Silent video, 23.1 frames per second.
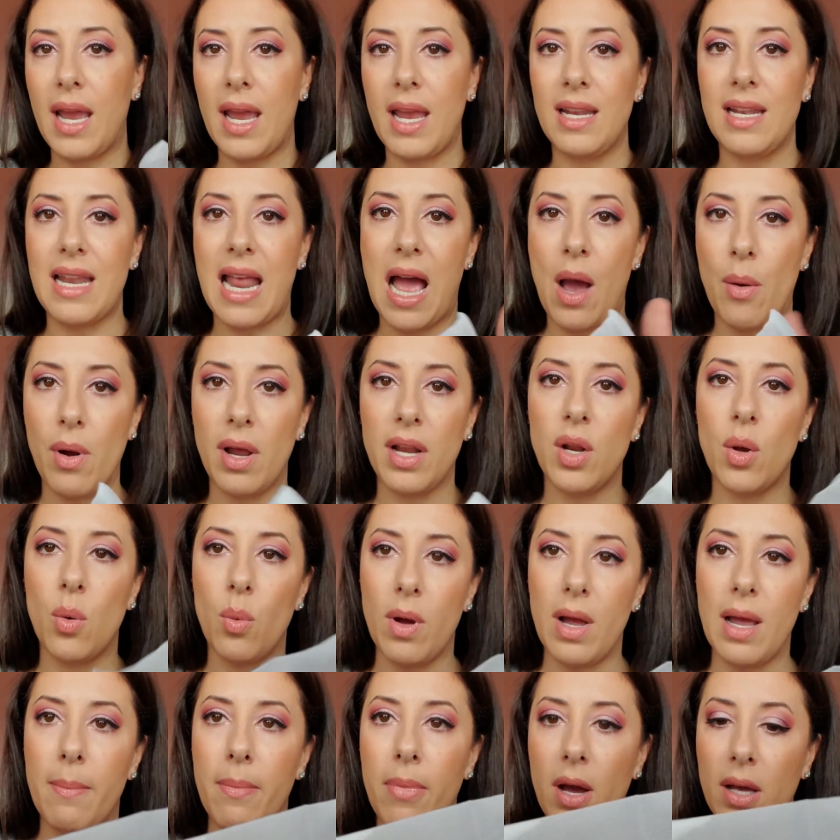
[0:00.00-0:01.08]
now I know
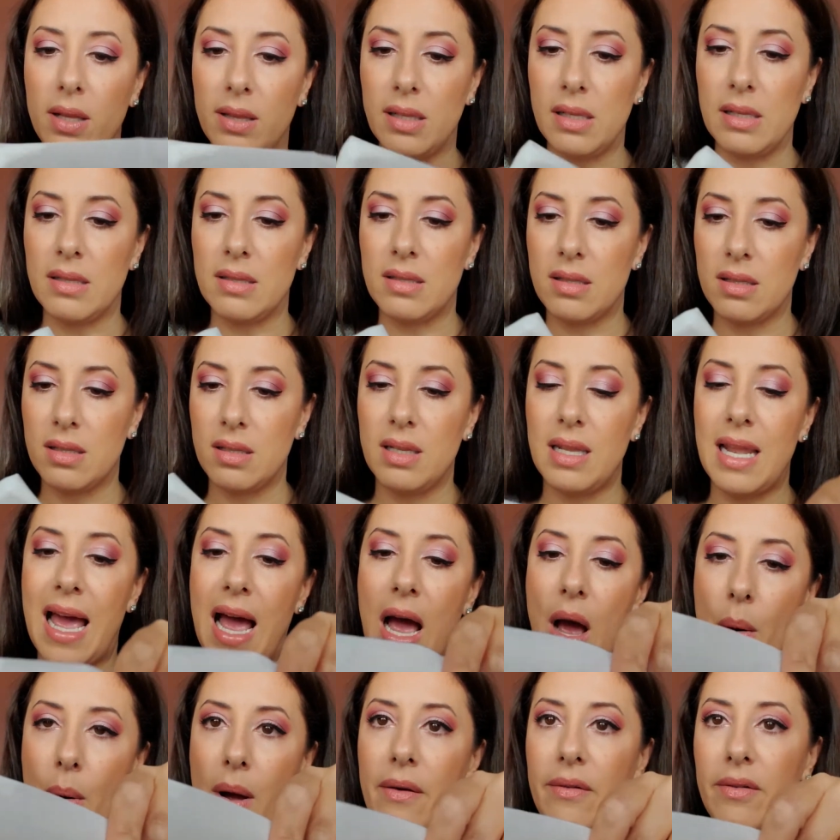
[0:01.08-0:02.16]
why I bought this.
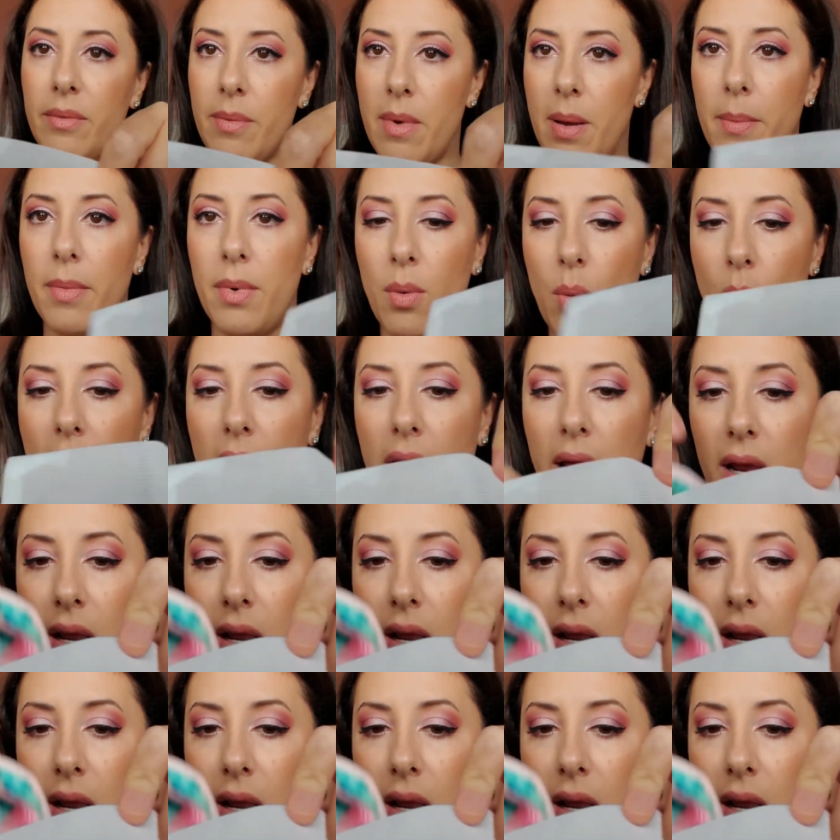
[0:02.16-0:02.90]
Now I remember why.